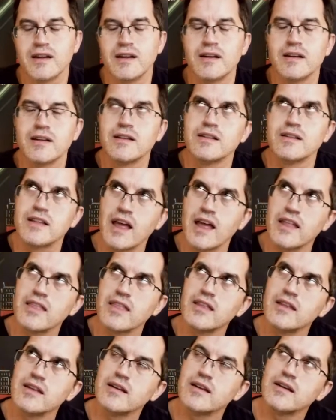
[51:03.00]
then
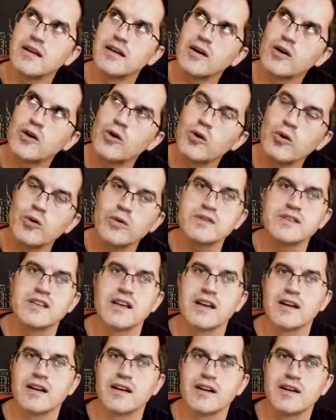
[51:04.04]

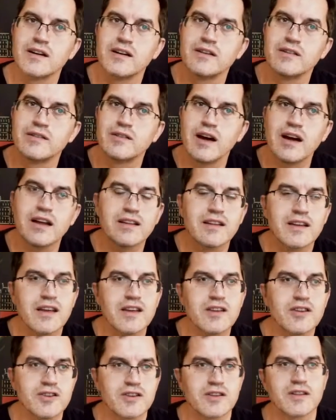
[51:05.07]
causing
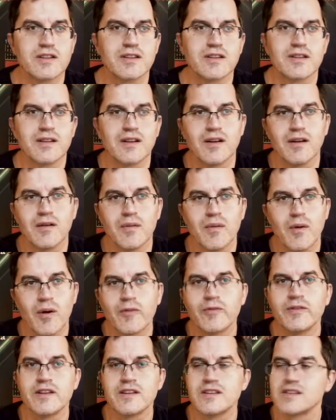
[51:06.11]
radiation of
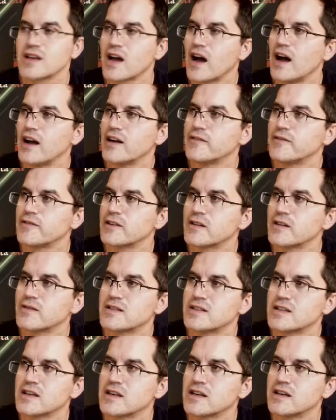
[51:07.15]
this high
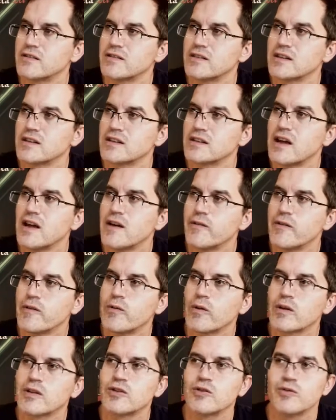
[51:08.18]
frequency current, we
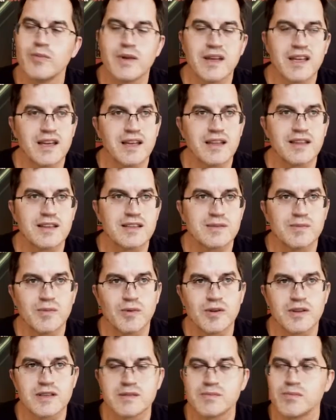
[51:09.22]
want to make it as small
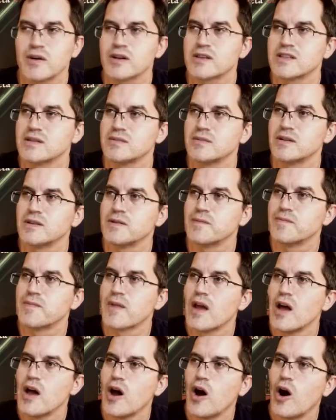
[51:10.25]
as possible.
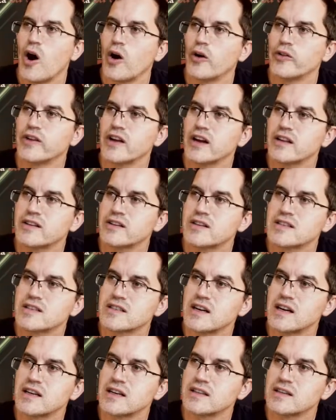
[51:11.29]
On the other
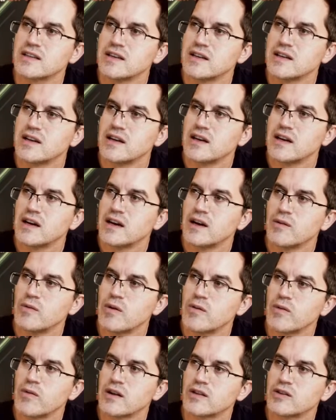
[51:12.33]
side, we
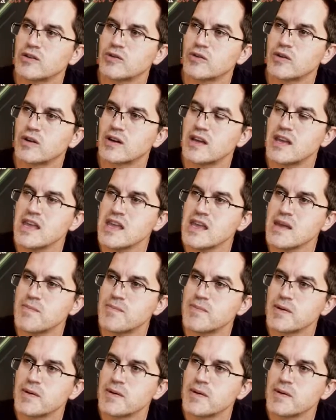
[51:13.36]
want to keep